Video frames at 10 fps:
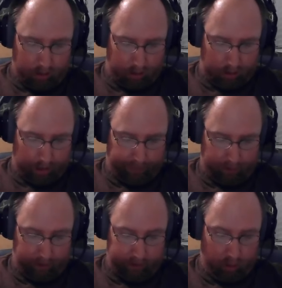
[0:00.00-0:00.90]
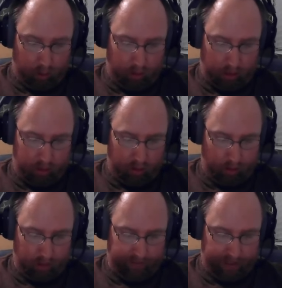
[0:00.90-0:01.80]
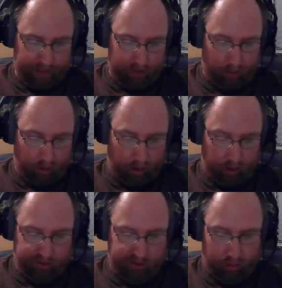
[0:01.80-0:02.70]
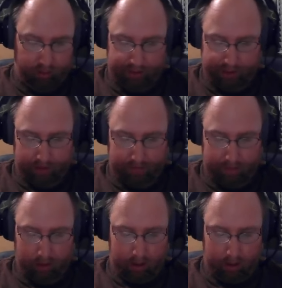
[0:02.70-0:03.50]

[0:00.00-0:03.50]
Uh, for there is no work, nor device, nor knowledge, nor wisdom